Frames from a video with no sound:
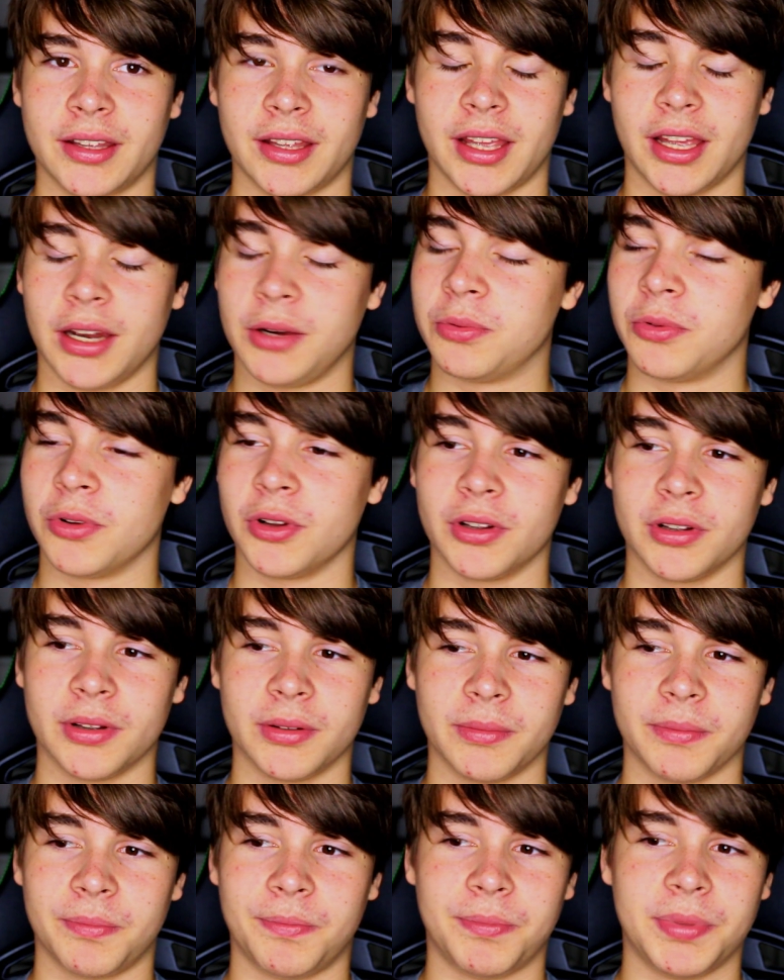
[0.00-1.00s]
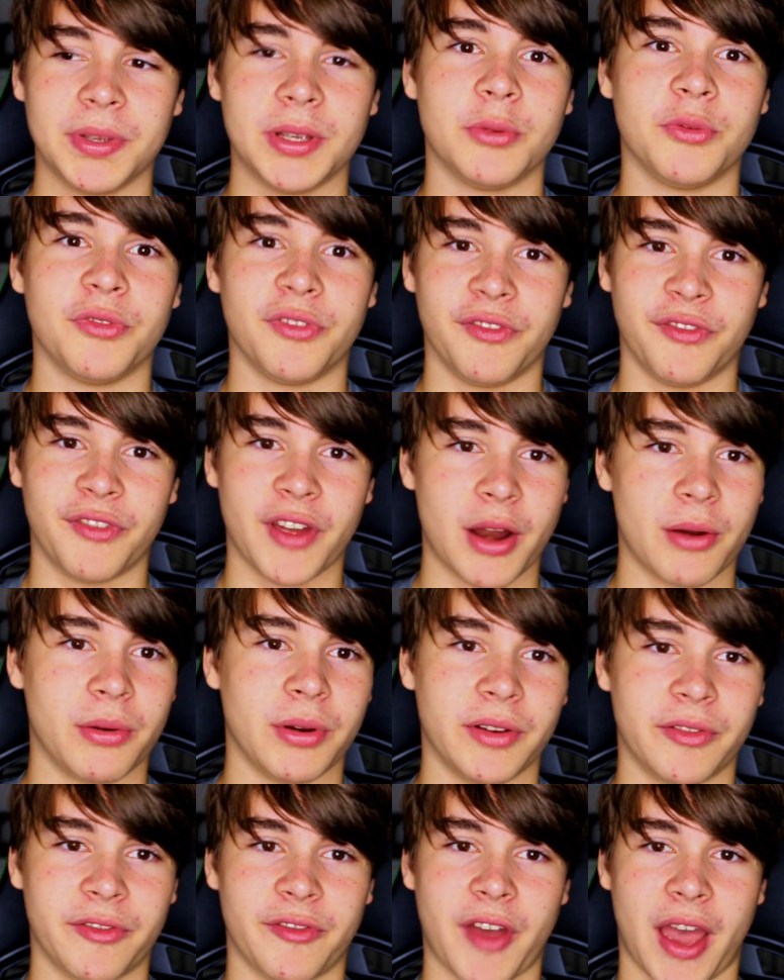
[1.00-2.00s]
it will be
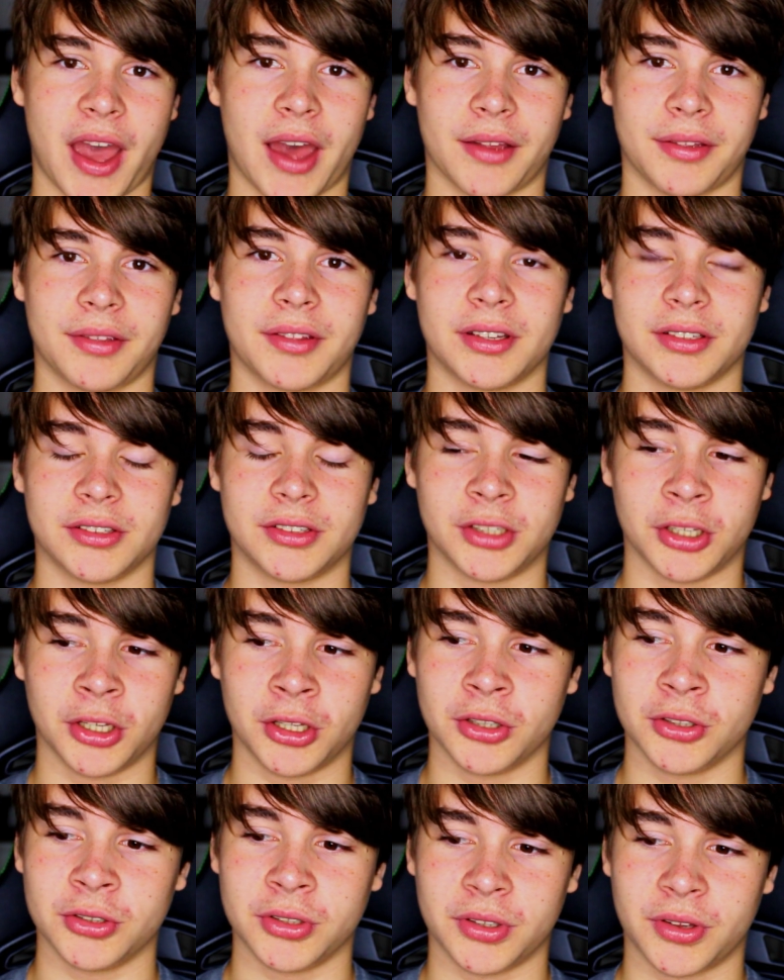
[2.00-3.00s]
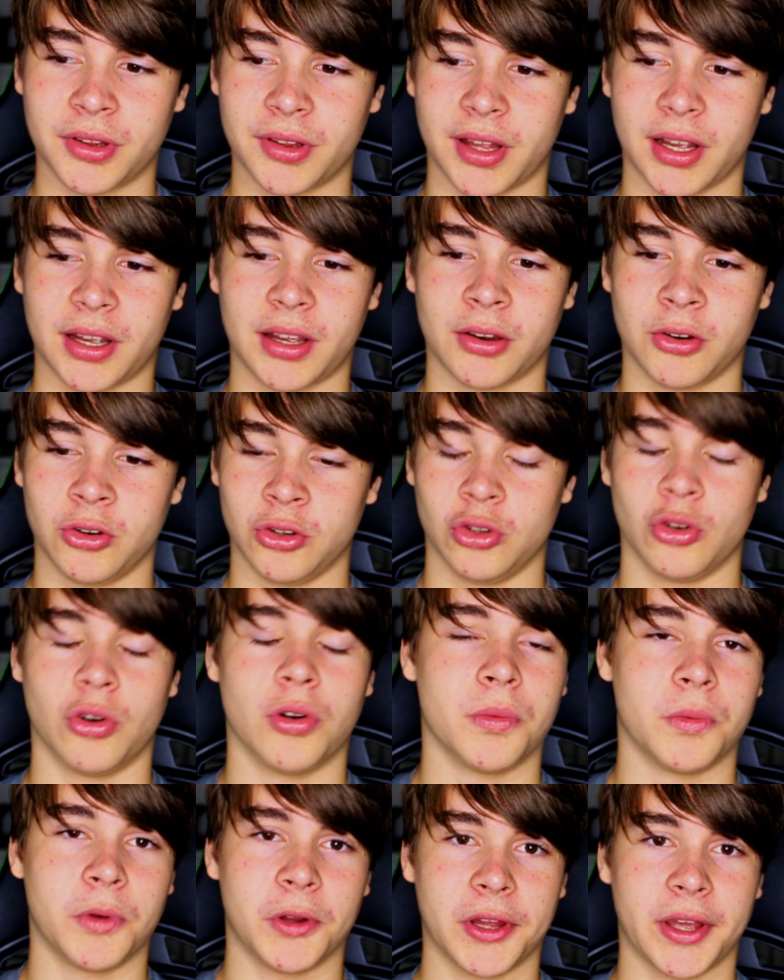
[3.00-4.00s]
very fast until it's like
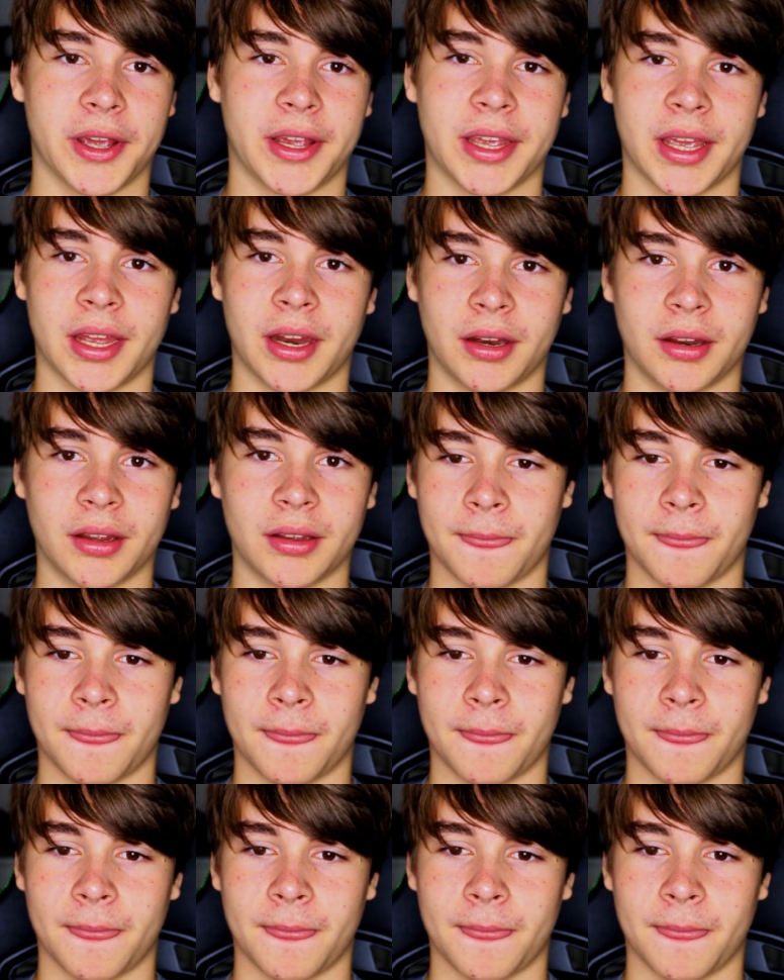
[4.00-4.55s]
normal again.